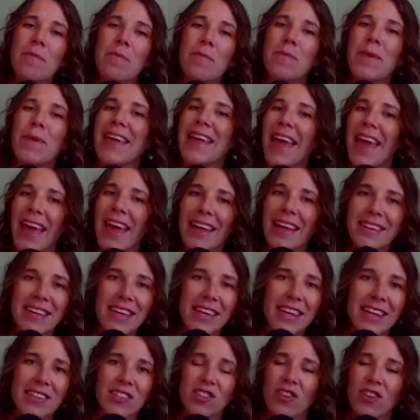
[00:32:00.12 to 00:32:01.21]
I began
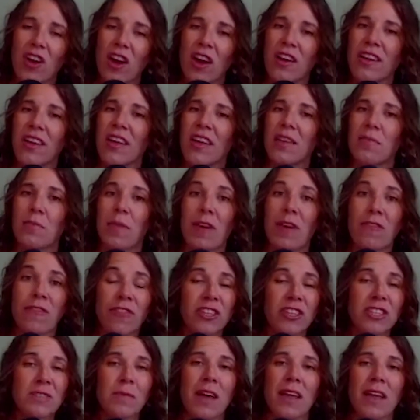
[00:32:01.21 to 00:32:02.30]
getting started in my
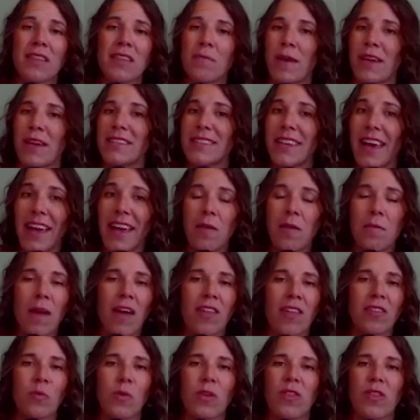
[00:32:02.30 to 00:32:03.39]
first month, my second
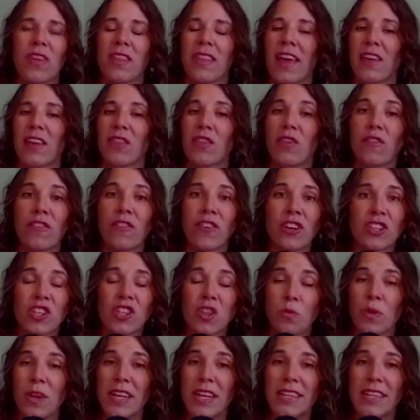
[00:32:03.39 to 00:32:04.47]
month, within like the first
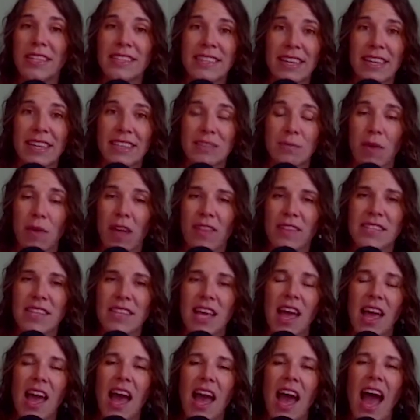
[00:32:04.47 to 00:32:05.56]
3 to 6 months,
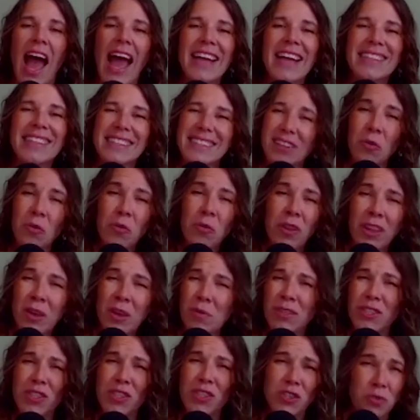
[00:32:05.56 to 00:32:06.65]
I still really
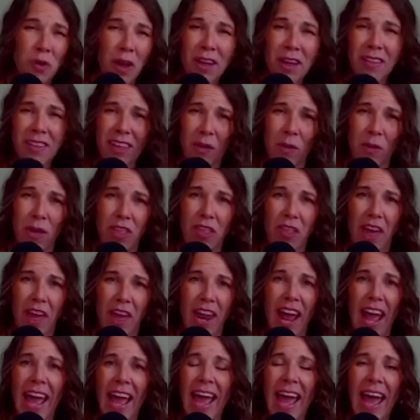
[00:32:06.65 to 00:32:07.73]
was struggling with it.
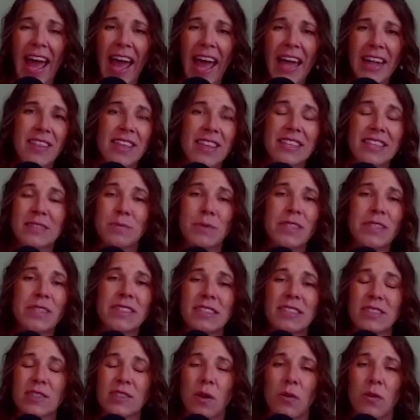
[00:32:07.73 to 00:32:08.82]
I had these
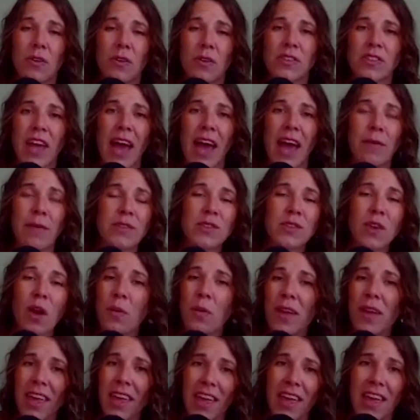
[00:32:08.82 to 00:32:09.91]
business owners, I was
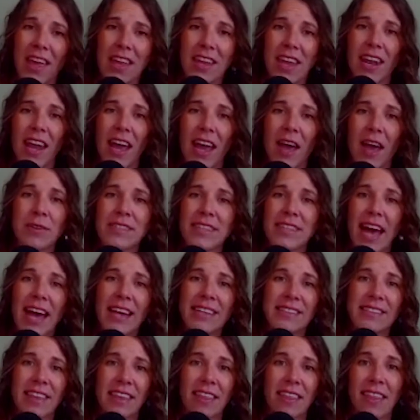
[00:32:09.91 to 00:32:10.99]
going in and I was
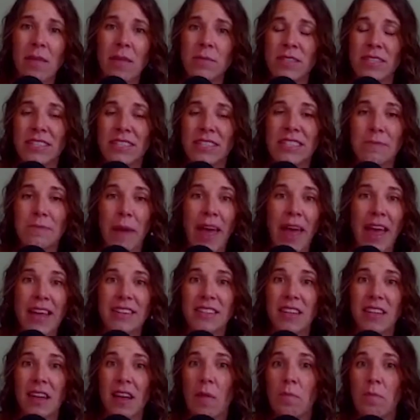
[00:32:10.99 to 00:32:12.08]
asking them to
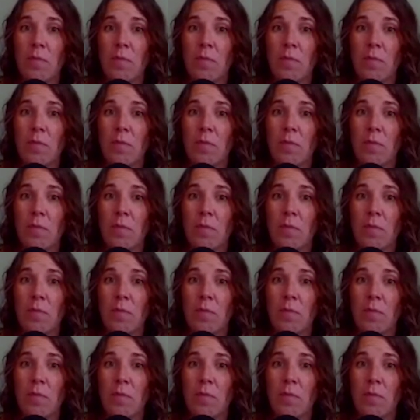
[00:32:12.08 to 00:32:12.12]
spend